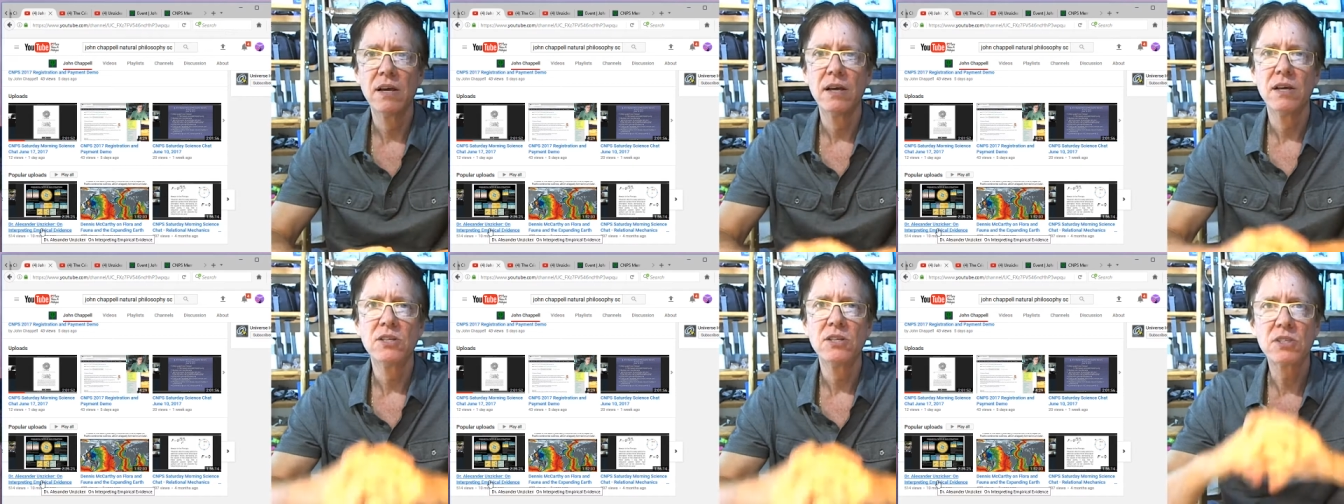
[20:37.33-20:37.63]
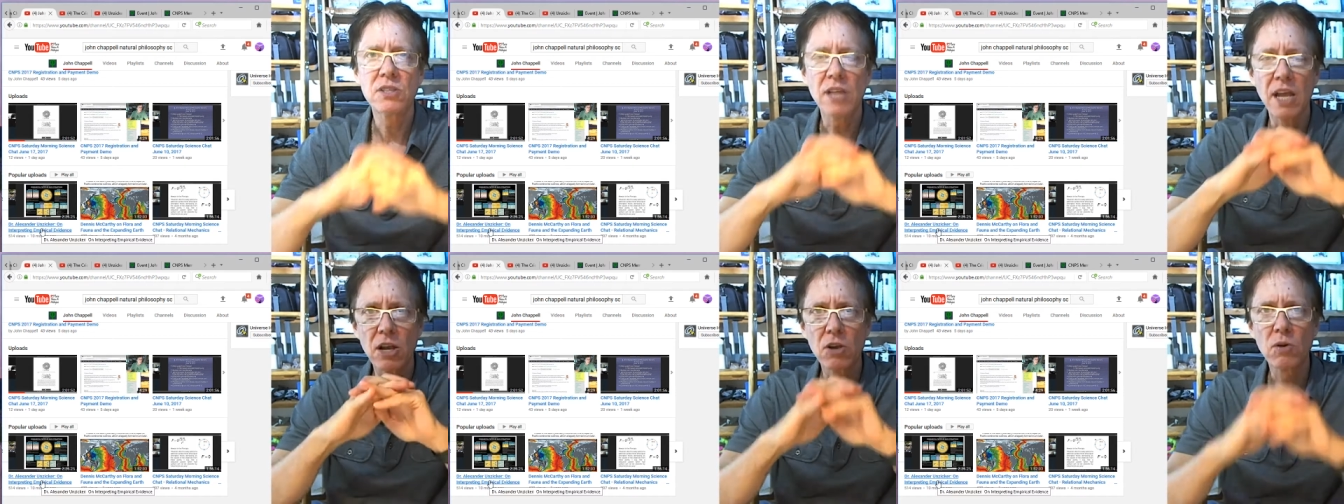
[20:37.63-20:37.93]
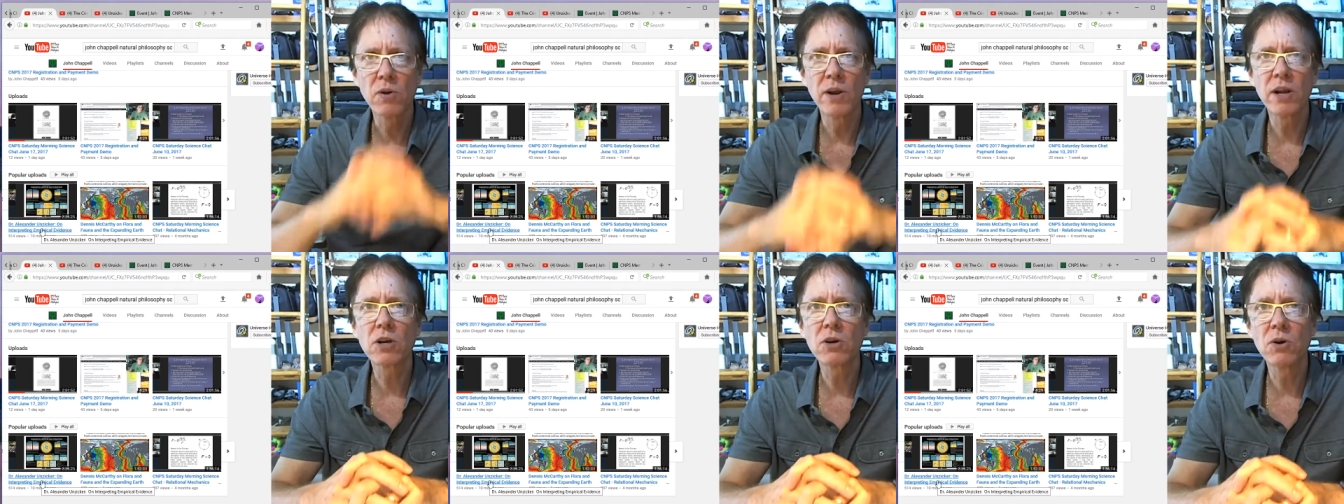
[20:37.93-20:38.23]
Stay
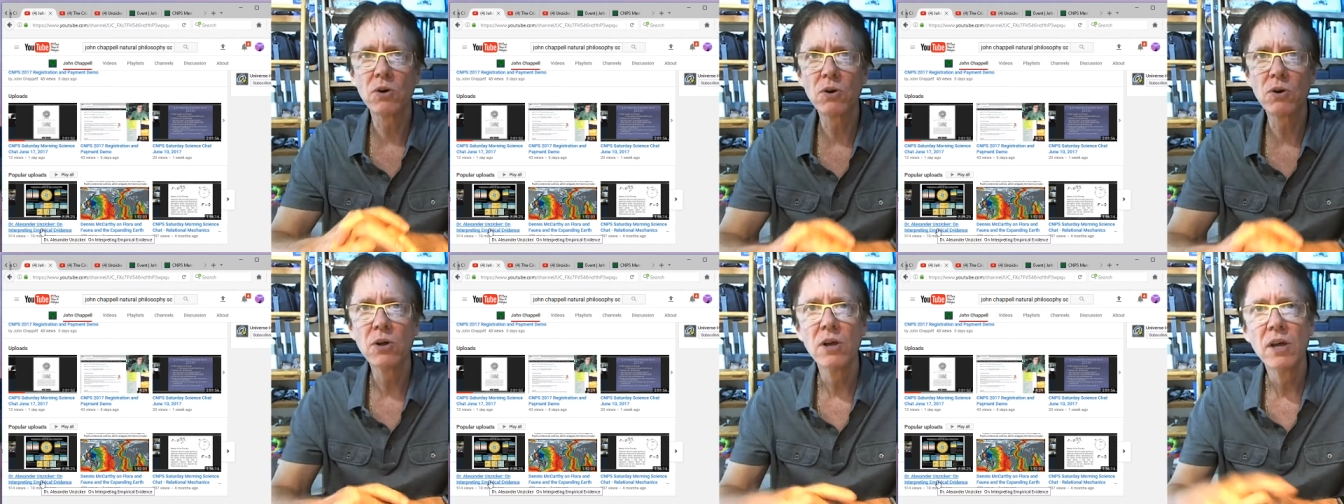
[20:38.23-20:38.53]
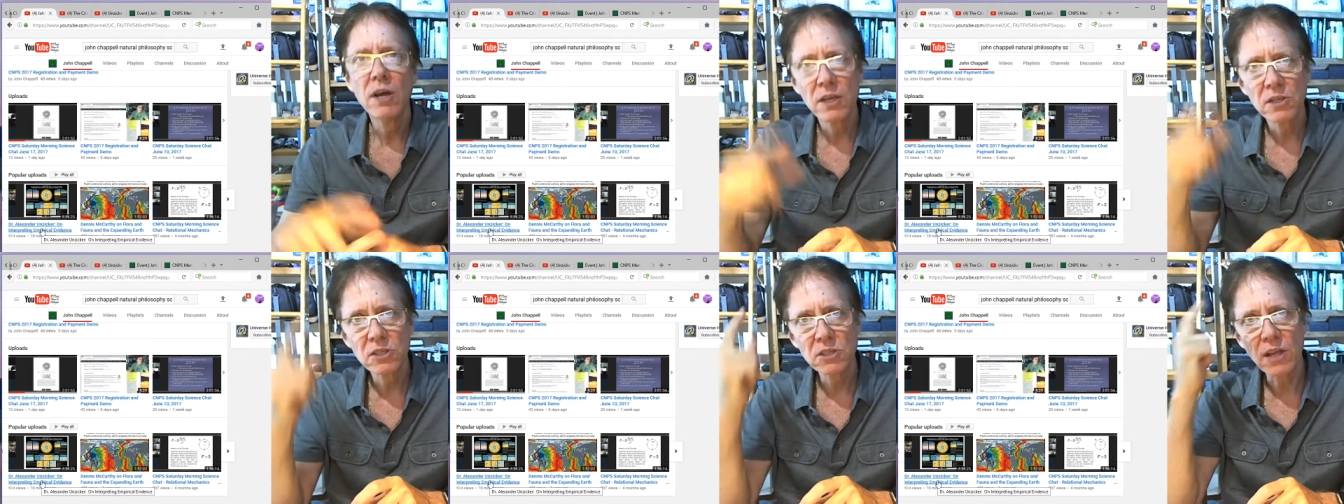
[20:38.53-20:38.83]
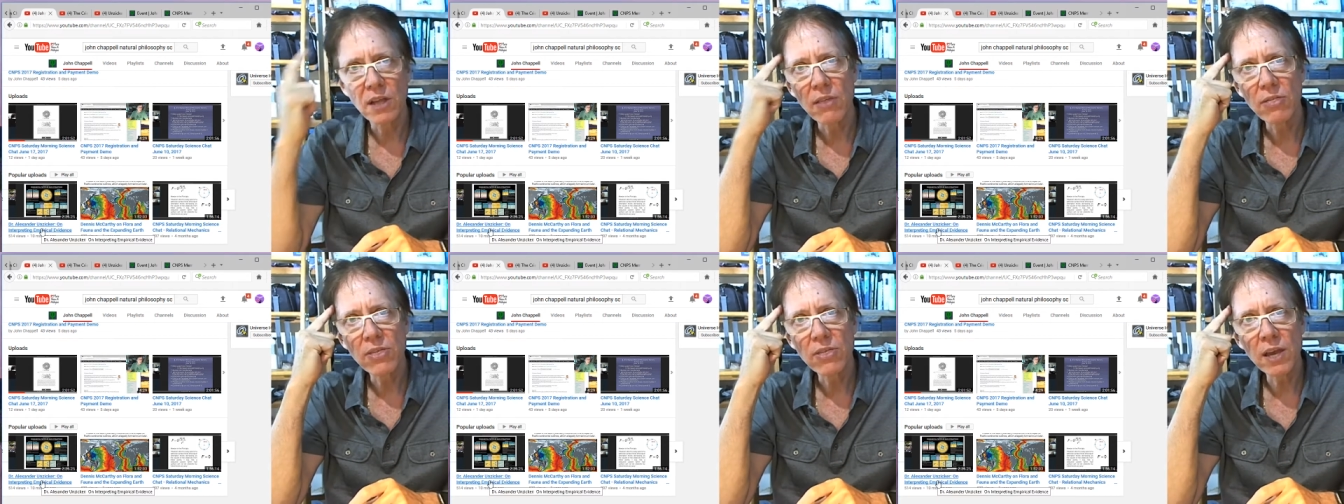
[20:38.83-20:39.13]
critical,
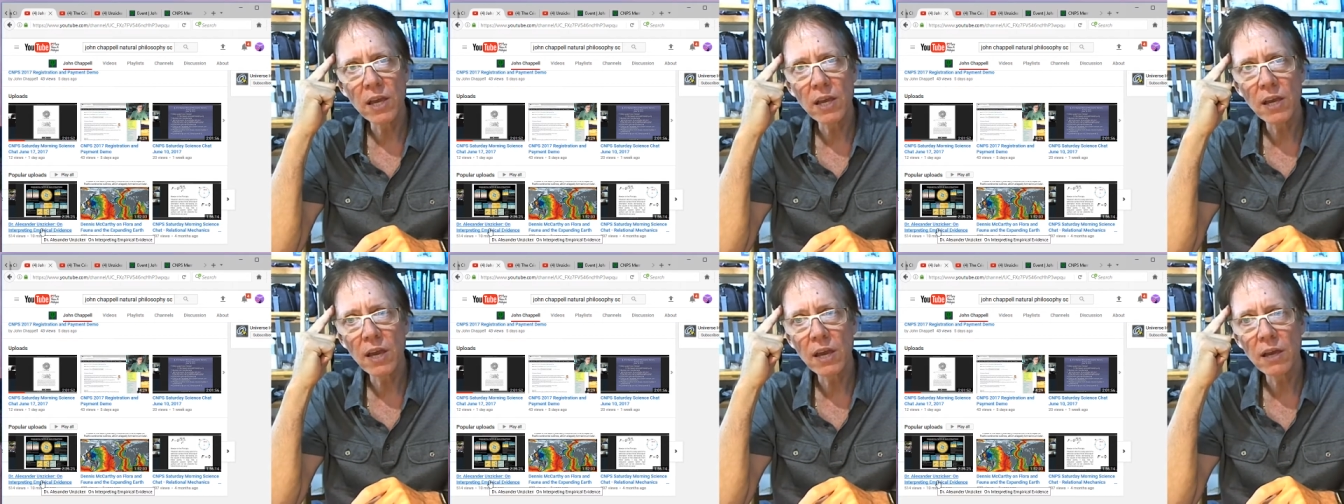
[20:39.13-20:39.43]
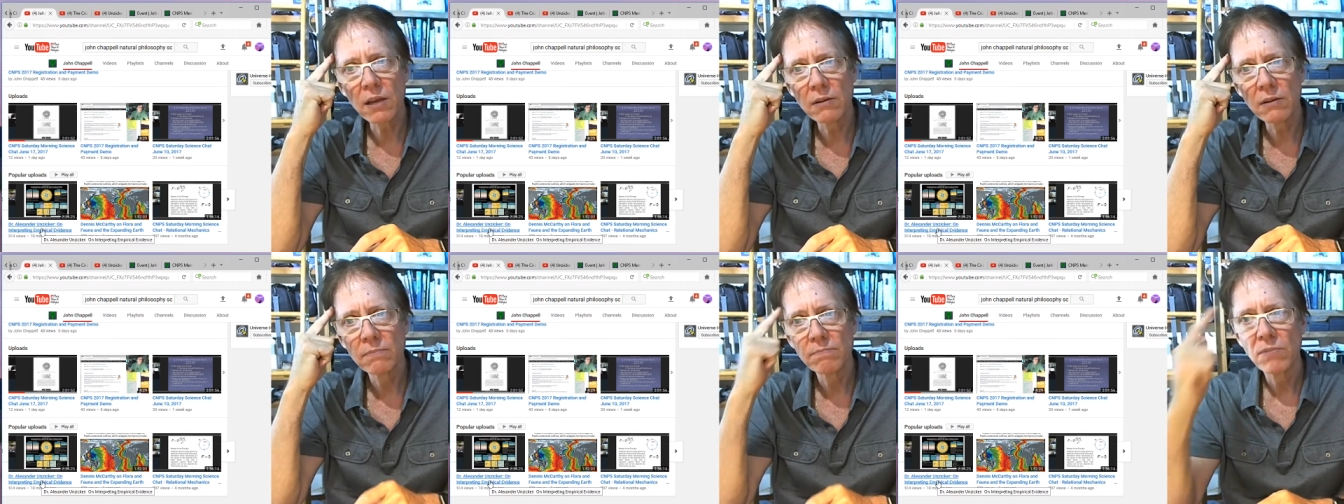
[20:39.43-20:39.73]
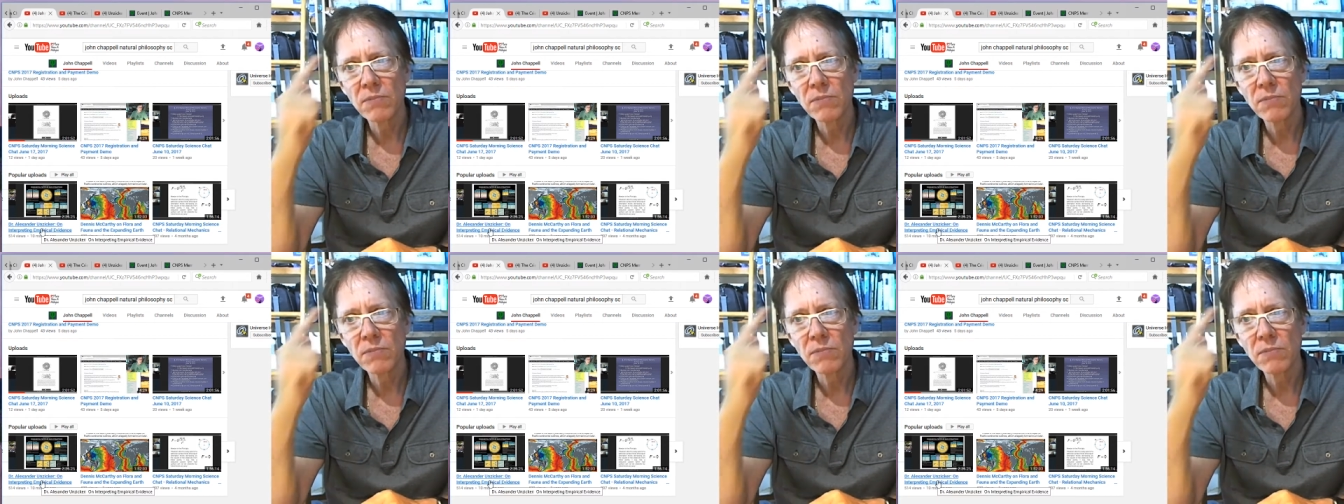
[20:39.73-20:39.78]
stay thinking.